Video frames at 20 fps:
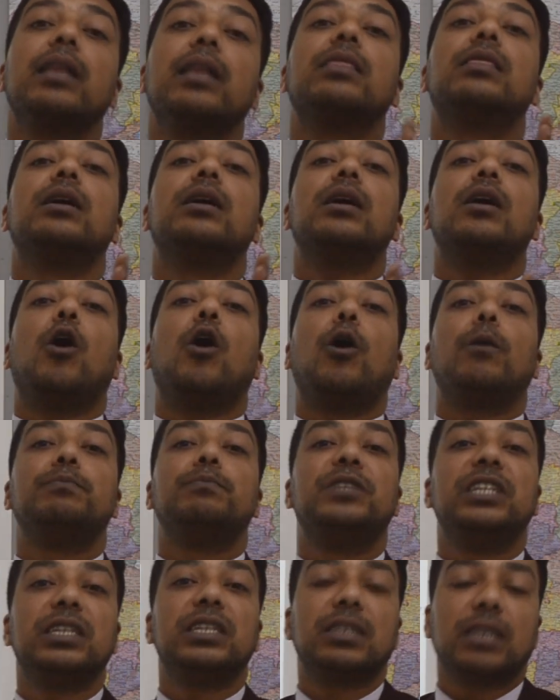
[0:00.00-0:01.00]
the
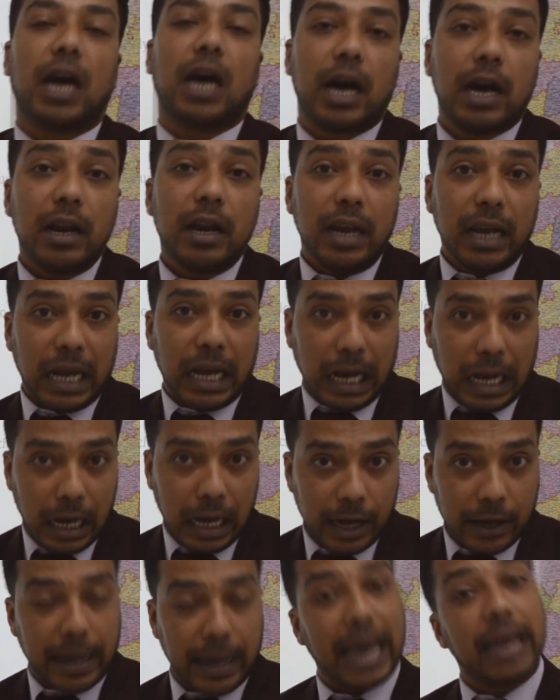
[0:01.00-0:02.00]
objects are
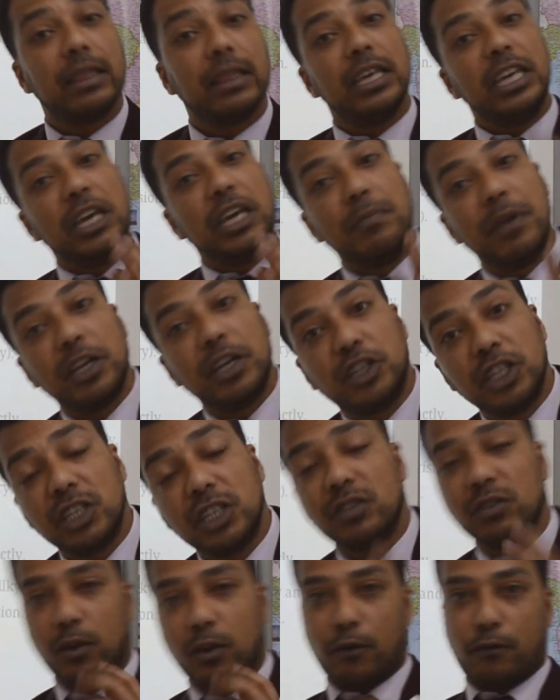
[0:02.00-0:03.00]
clear and the
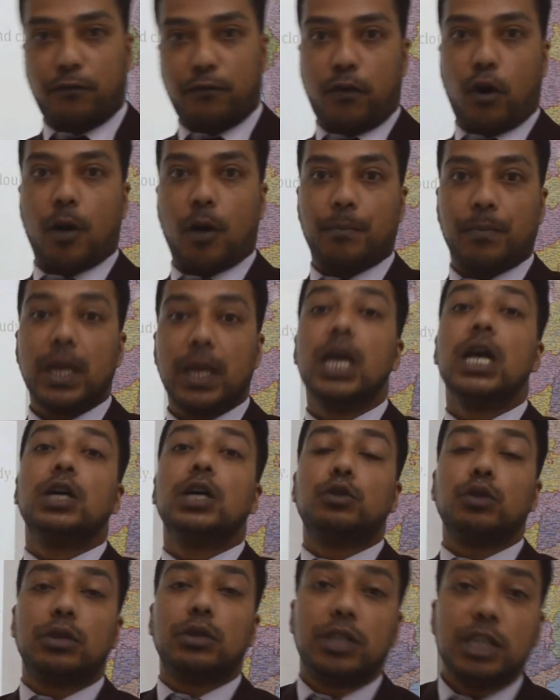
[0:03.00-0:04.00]
images form.
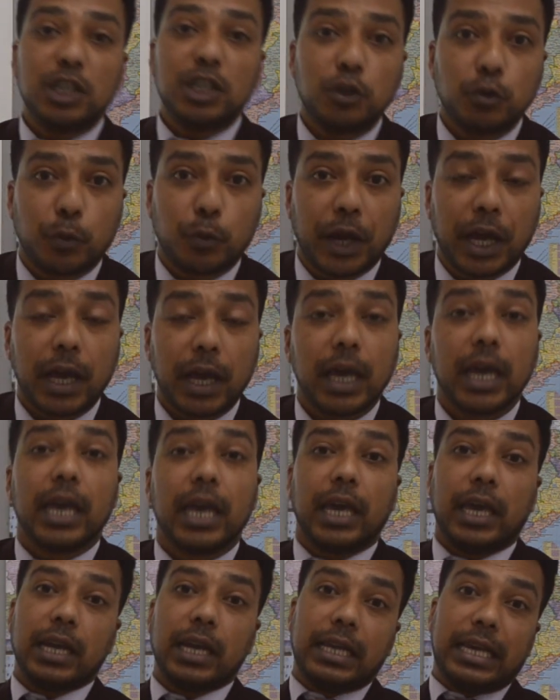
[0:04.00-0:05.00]
So this way,
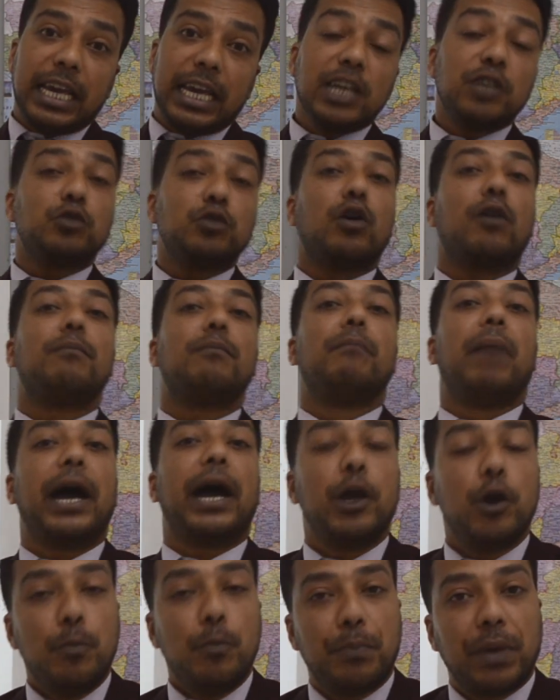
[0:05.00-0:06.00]
in case of
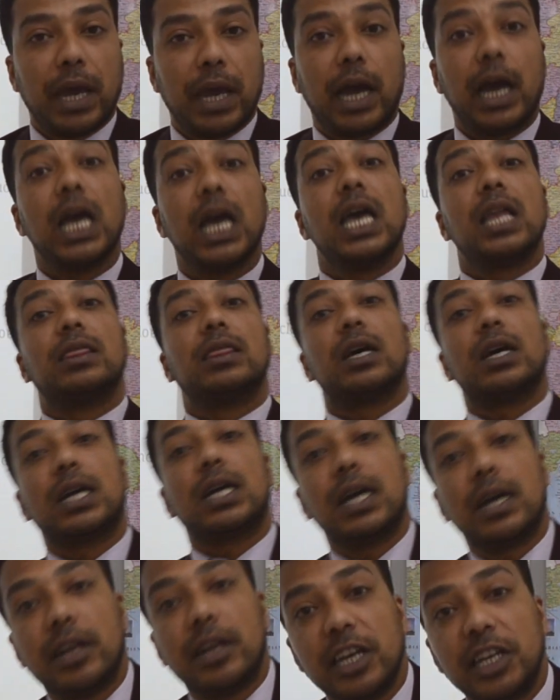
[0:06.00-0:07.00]
myopia, the
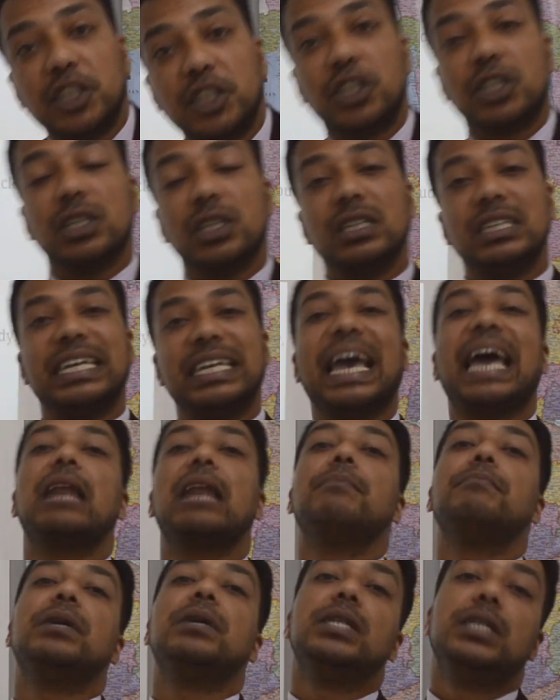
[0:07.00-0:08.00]
correction
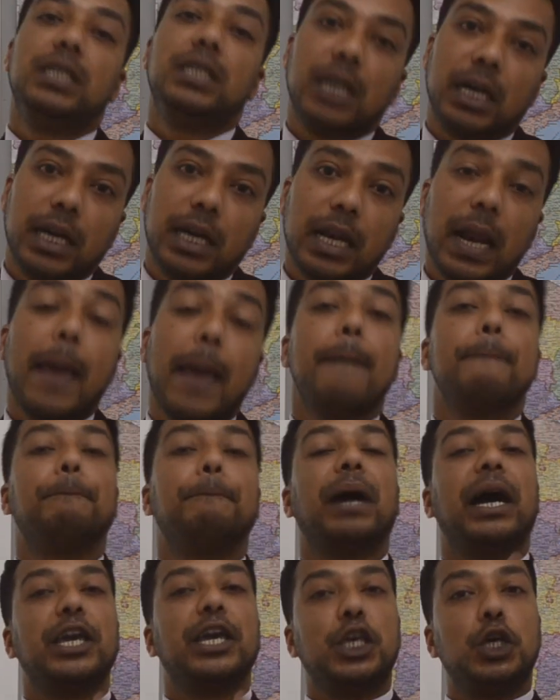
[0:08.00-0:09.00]
can be done
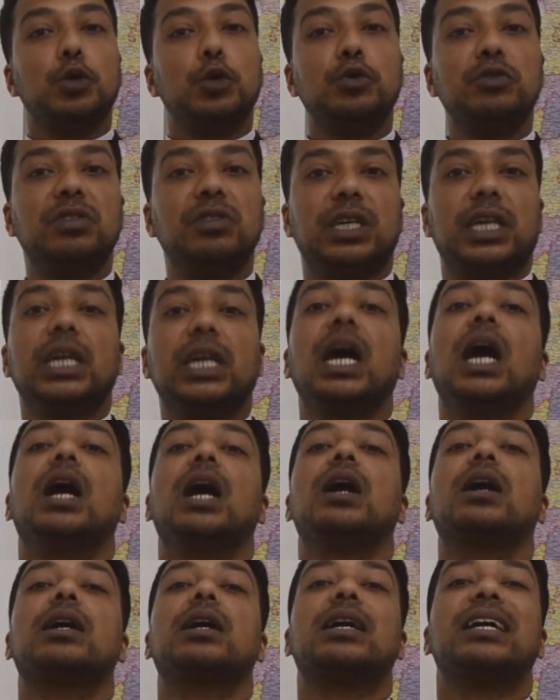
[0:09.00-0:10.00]
by using
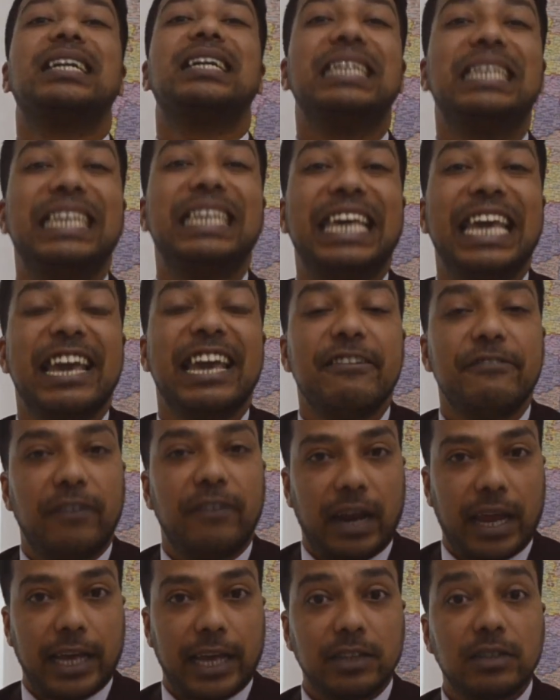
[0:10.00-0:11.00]
a concave
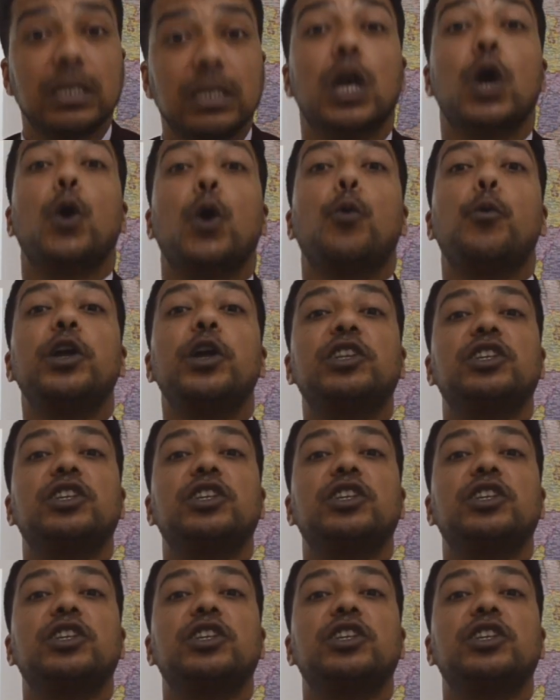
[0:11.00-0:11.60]
lens which